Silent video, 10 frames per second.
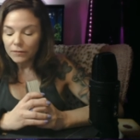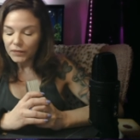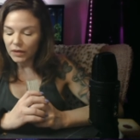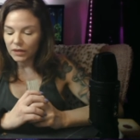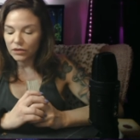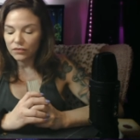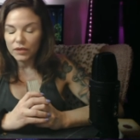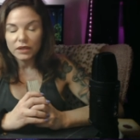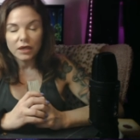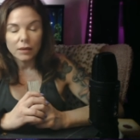Right, the
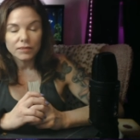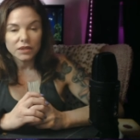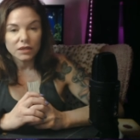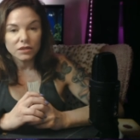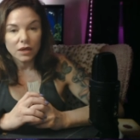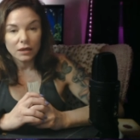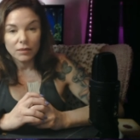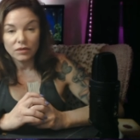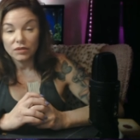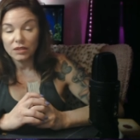Three of Cups can talk
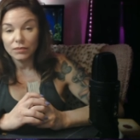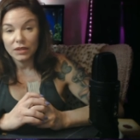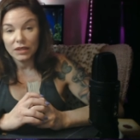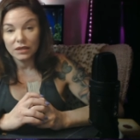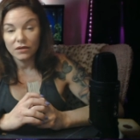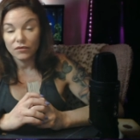about deepening